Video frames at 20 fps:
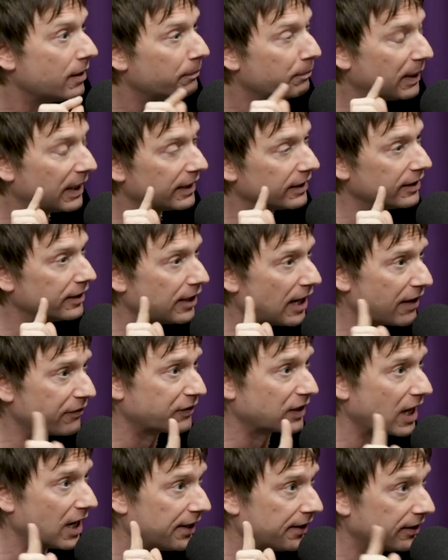But you have
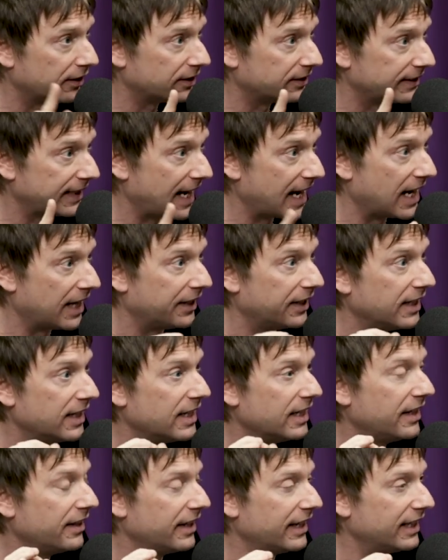to understand
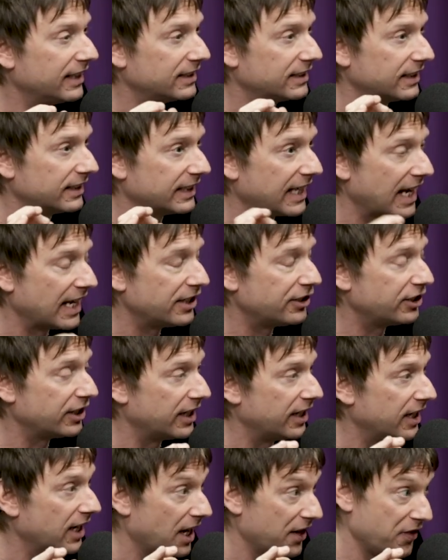that it's
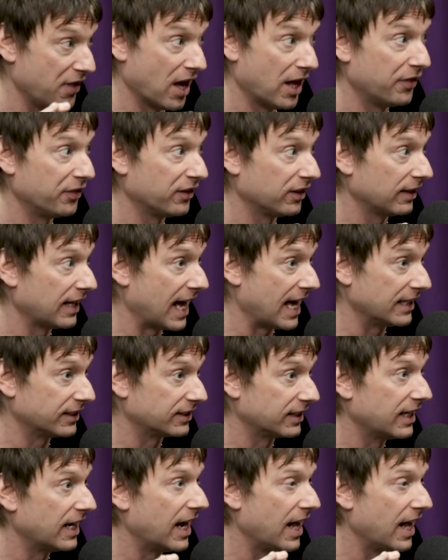attention nonetheless.